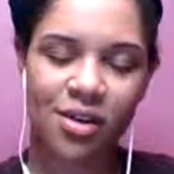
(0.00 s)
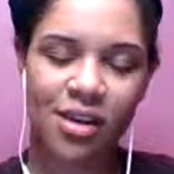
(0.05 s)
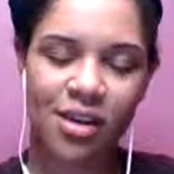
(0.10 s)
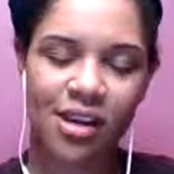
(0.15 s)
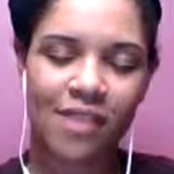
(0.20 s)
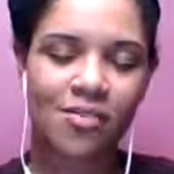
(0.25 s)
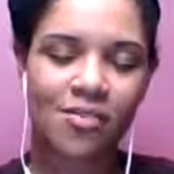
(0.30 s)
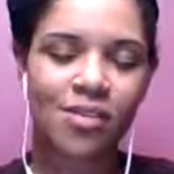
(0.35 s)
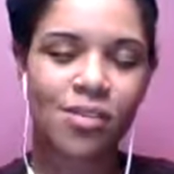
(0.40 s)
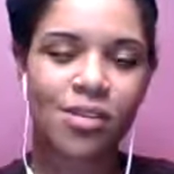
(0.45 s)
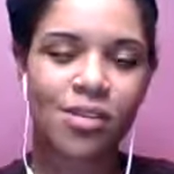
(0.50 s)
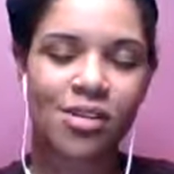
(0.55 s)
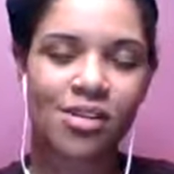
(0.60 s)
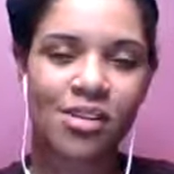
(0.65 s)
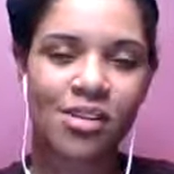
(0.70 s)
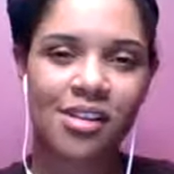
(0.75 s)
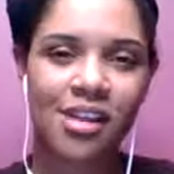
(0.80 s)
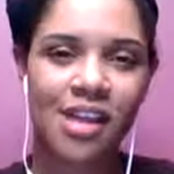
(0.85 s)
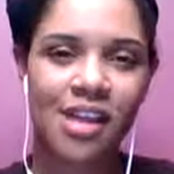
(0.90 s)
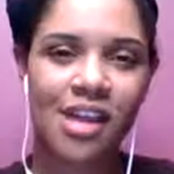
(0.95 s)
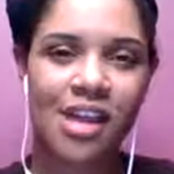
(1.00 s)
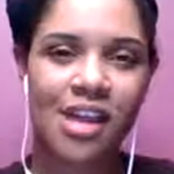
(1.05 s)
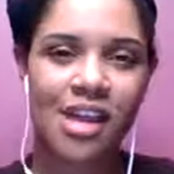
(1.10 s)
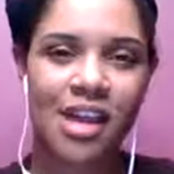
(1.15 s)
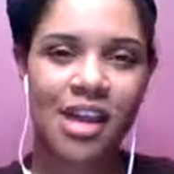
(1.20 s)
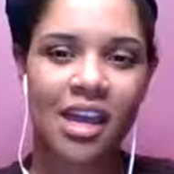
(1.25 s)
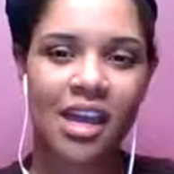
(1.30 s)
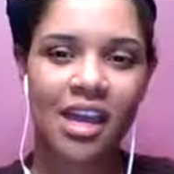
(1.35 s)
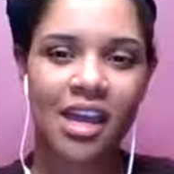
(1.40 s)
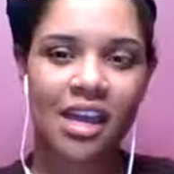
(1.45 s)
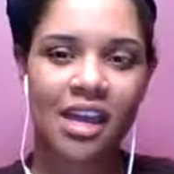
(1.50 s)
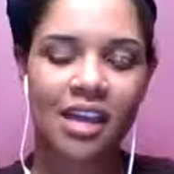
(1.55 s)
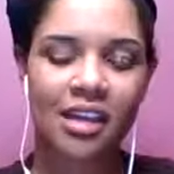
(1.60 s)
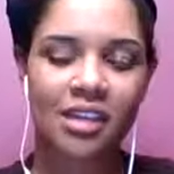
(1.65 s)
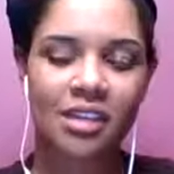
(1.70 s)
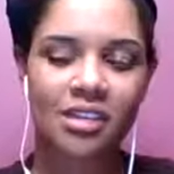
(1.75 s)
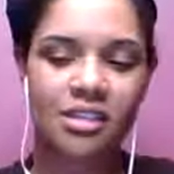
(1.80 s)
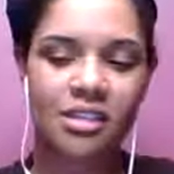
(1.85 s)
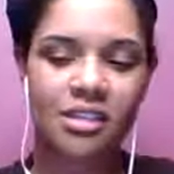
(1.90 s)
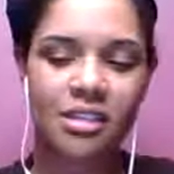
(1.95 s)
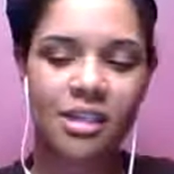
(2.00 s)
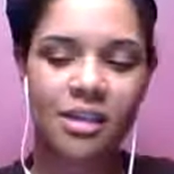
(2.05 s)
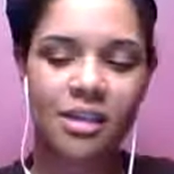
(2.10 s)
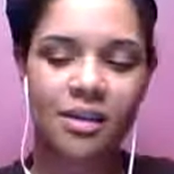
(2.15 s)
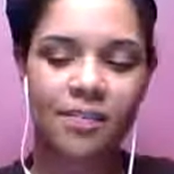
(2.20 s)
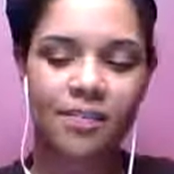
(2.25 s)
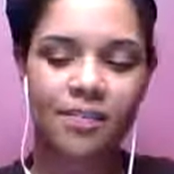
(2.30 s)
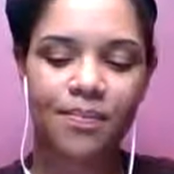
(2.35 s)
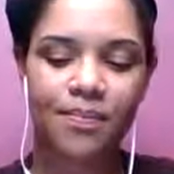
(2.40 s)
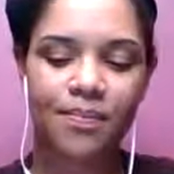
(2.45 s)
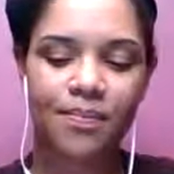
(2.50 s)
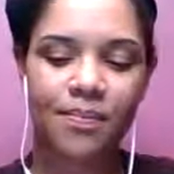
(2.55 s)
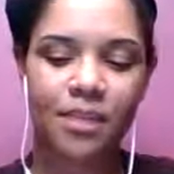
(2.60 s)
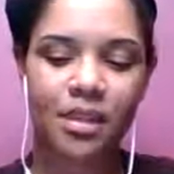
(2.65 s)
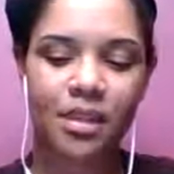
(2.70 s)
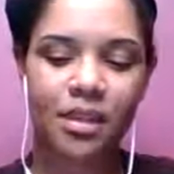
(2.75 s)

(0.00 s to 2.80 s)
comfortable and um,